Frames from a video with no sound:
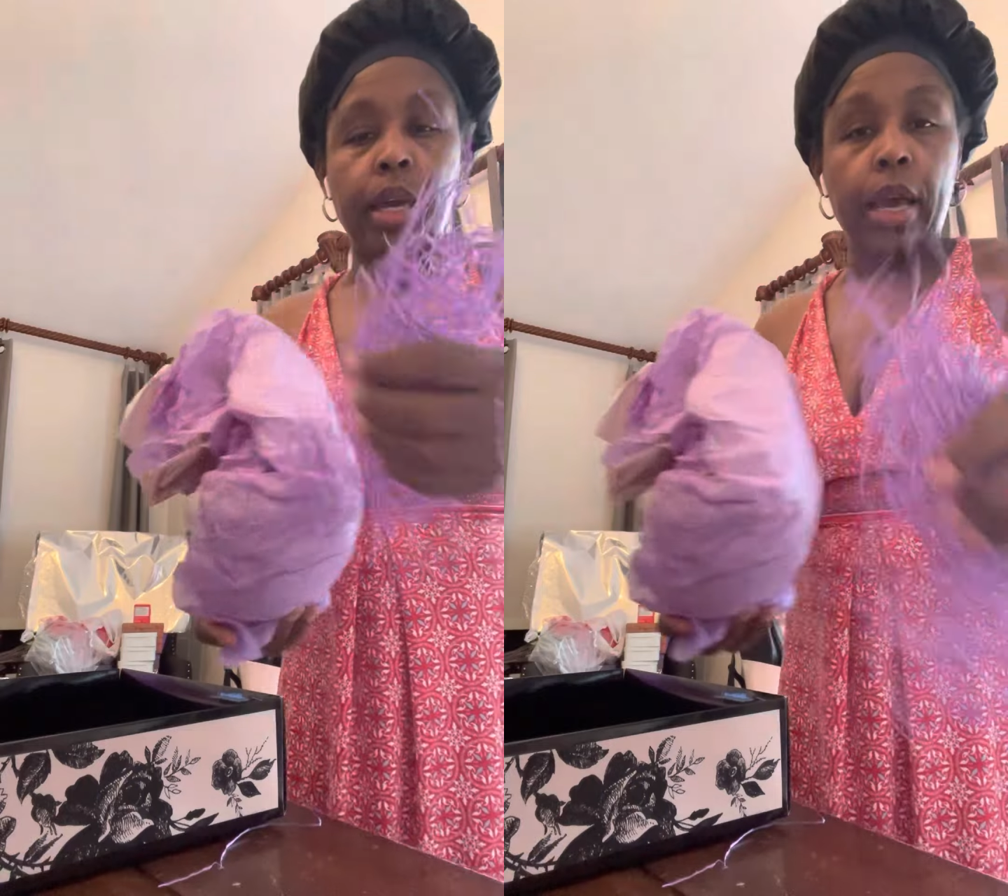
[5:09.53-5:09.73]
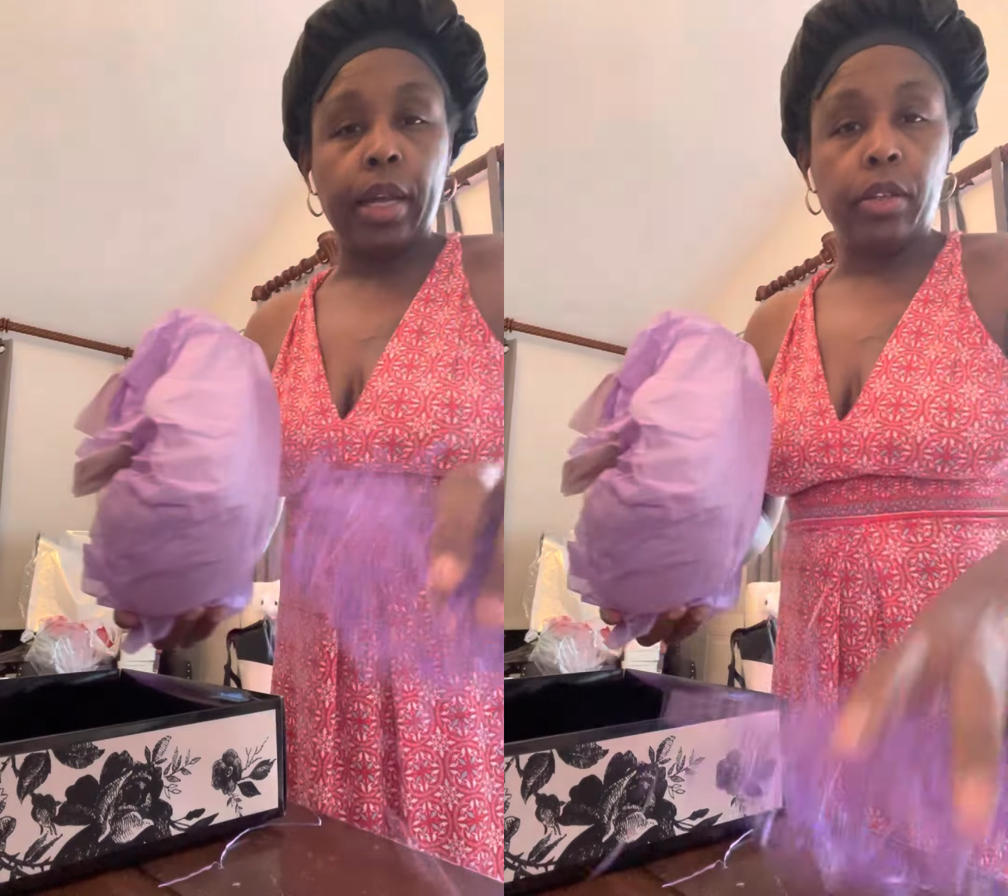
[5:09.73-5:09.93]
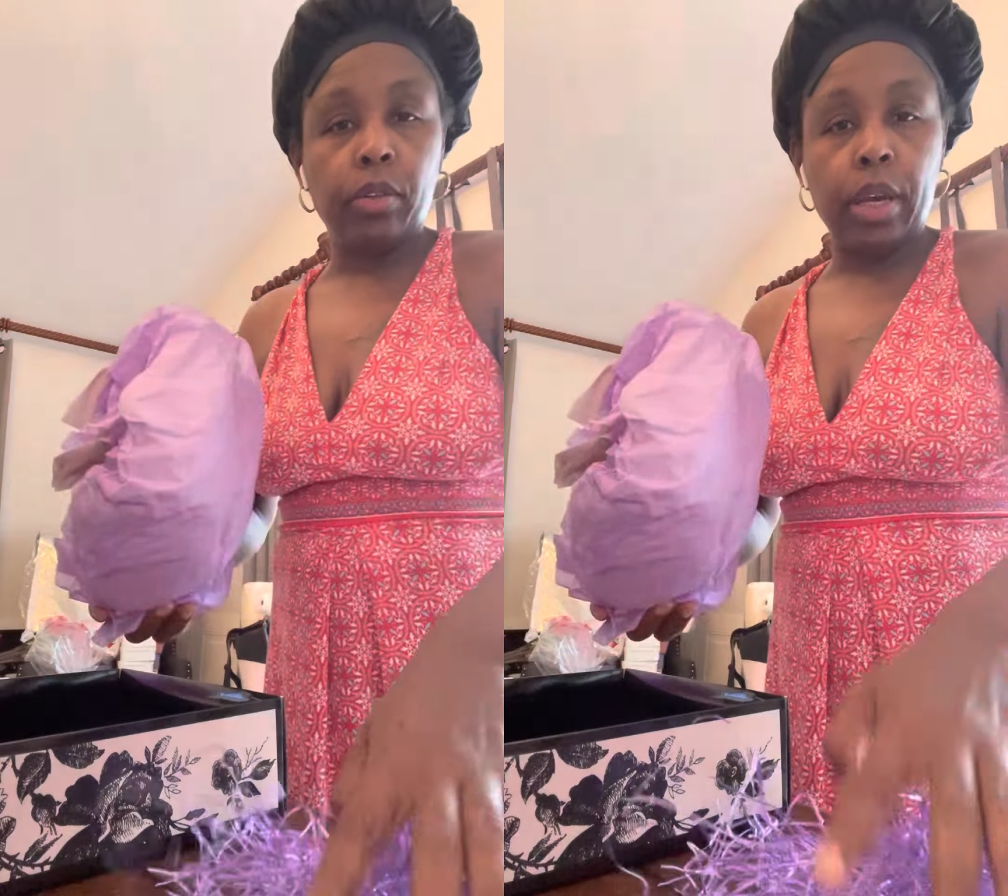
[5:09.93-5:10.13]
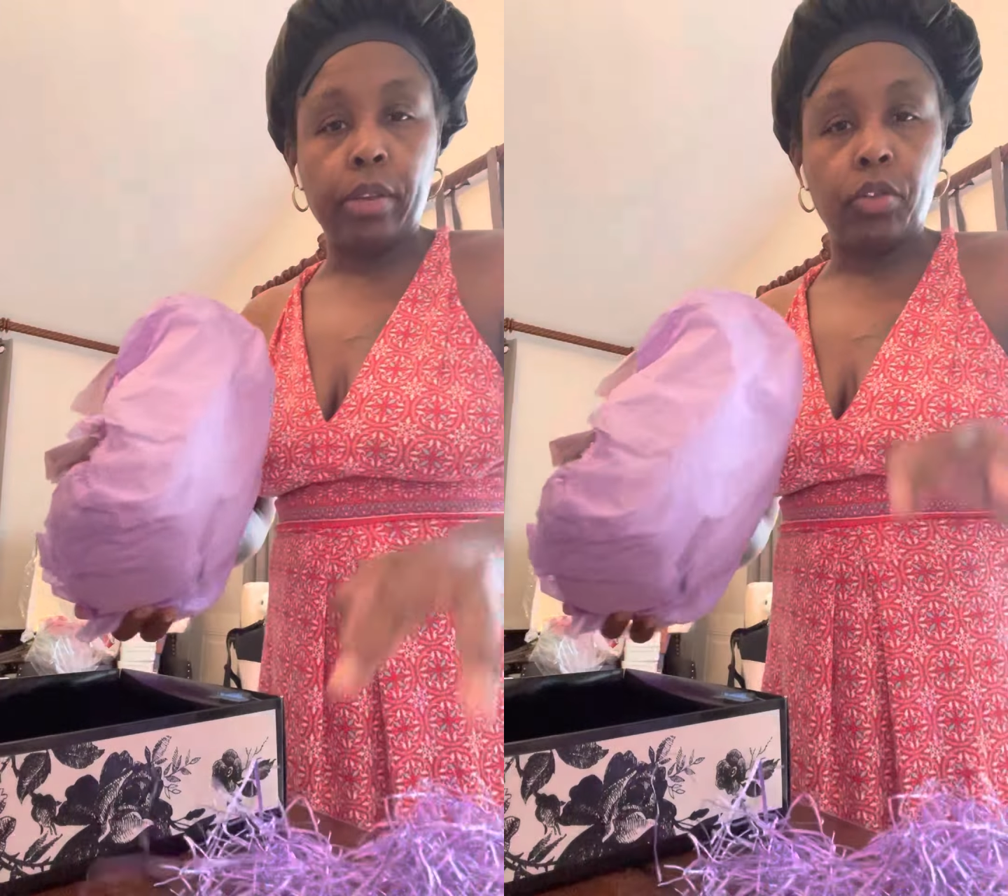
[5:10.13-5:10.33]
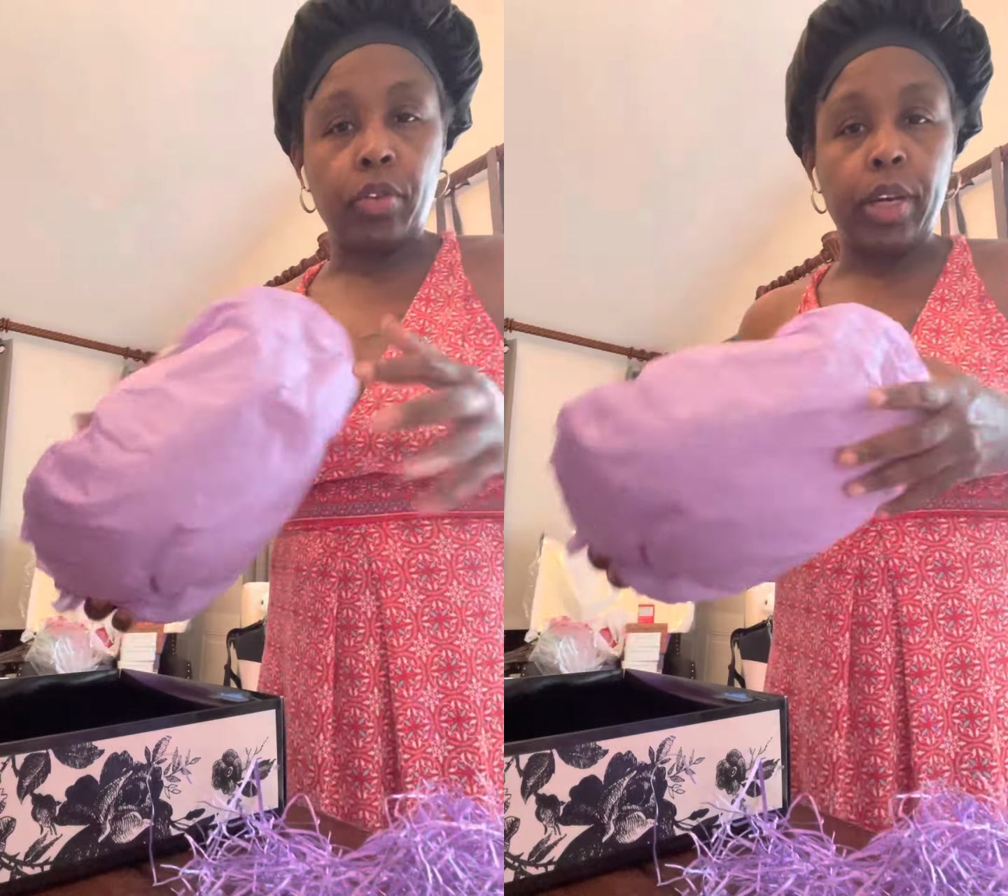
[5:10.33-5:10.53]
I do have
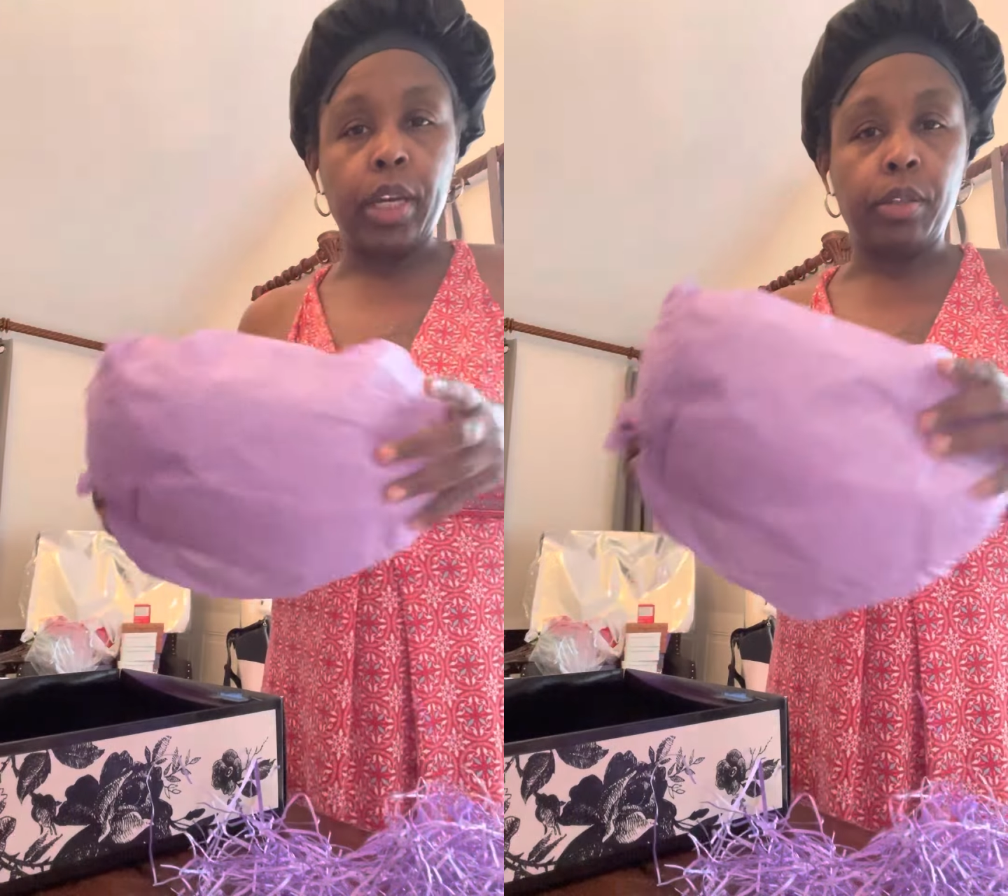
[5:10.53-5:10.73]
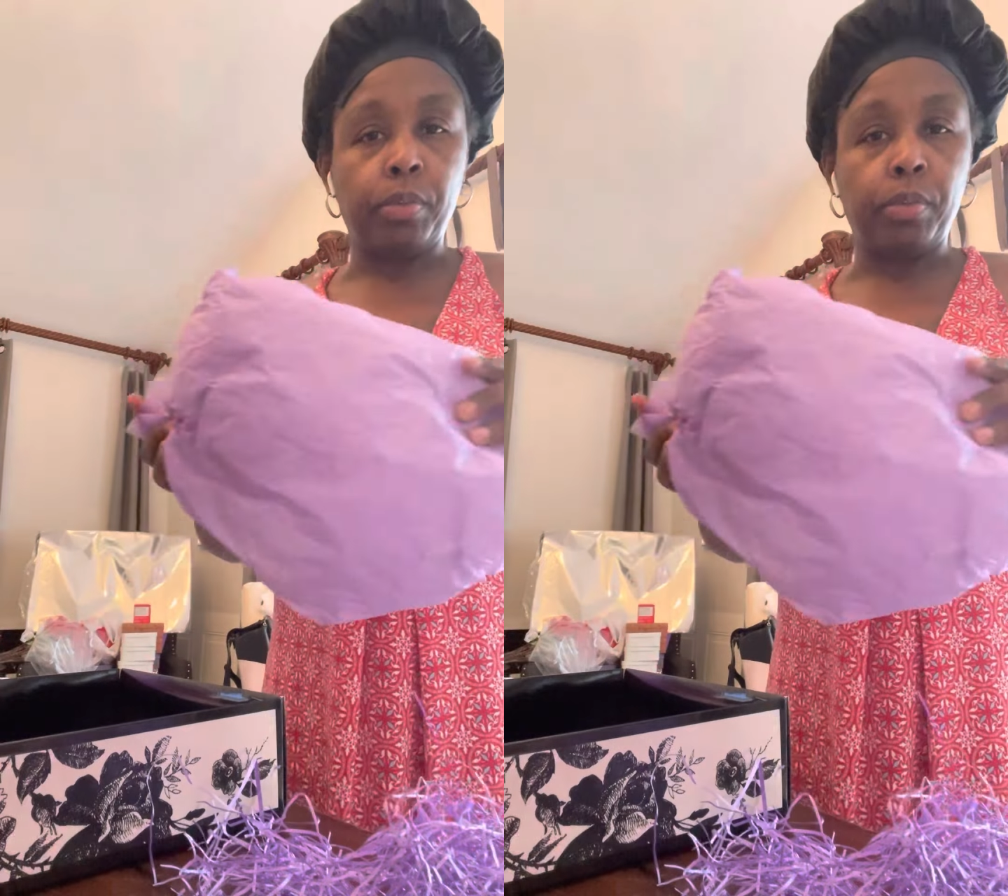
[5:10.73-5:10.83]
shreds.